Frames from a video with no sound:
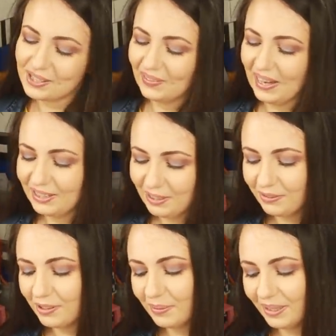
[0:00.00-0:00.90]
so, and
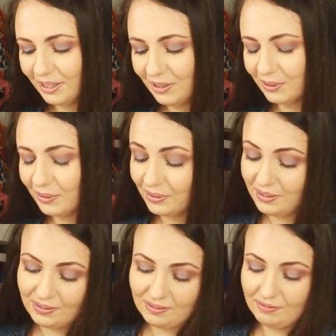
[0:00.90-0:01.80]
if you want to
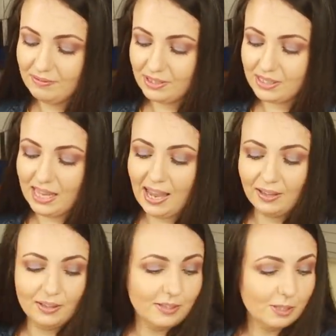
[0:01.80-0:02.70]

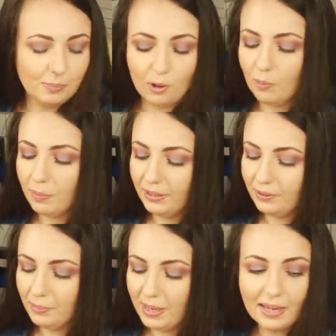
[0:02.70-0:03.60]
style this bob
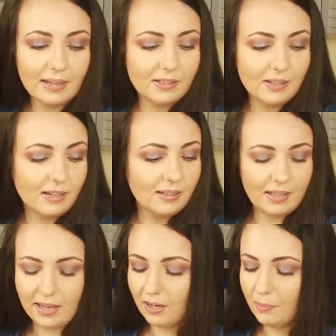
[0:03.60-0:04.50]
and make it really
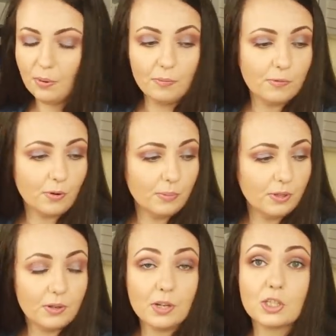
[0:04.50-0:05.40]
like a bob from
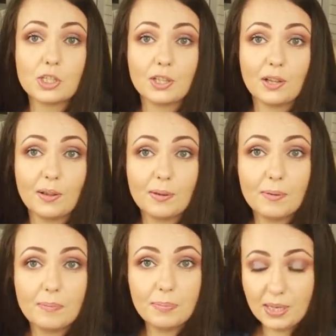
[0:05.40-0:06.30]
the original
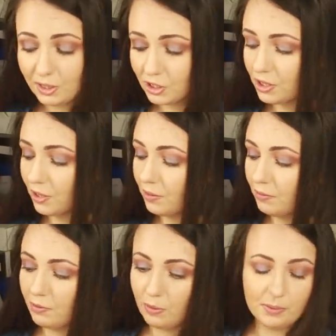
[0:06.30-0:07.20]
picture
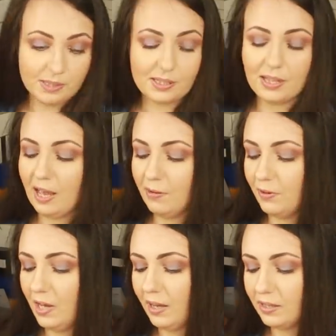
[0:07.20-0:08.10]
from this life
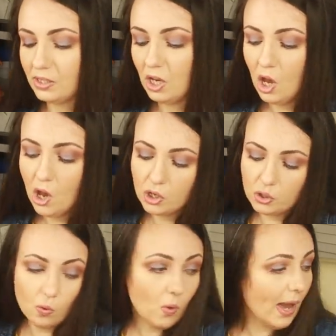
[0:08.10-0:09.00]
hacks,
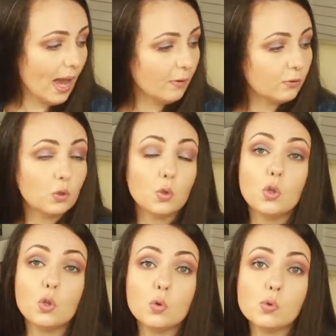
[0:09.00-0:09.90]
you have to
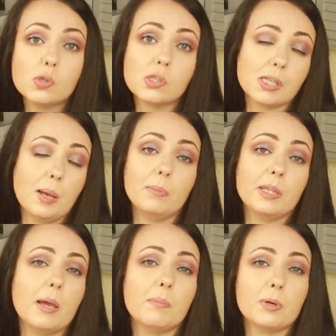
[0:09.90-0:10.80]
use some
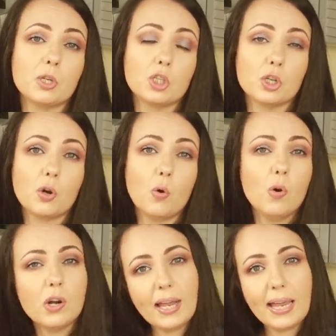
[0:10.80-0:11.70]
temperature
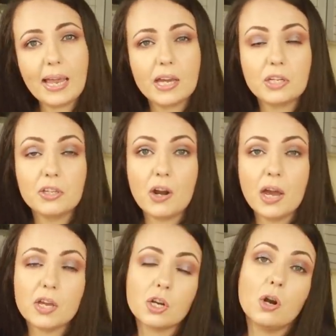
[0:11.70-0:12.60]
or a hair
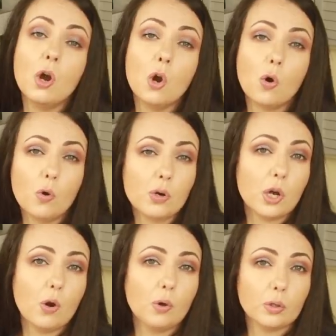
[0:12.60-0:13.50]
dryer or a
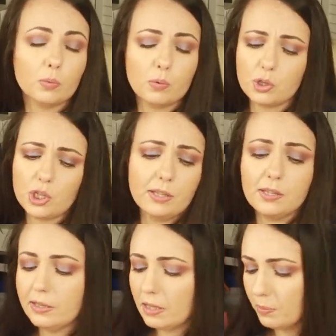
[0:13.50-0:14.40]
hot wash. I
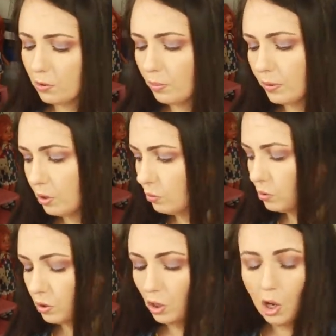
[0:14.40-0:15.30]
think they probably
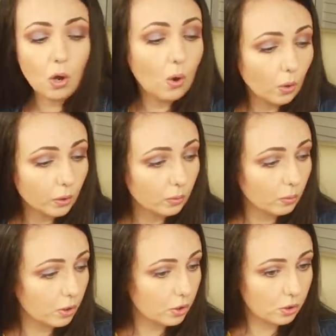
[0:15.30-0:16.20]
used hot
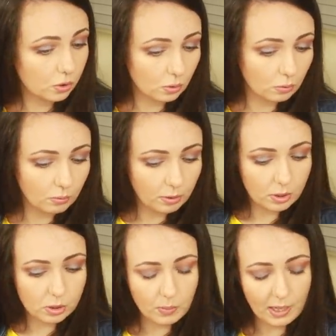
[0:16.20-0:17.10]
wash. So where
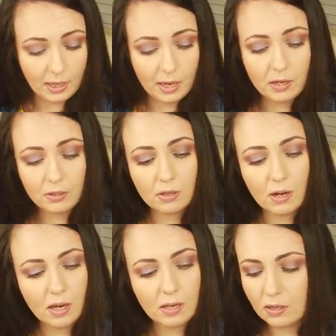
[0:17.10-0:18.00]
is my hair
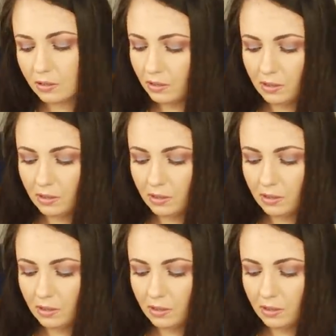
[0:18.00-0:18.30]
dryer?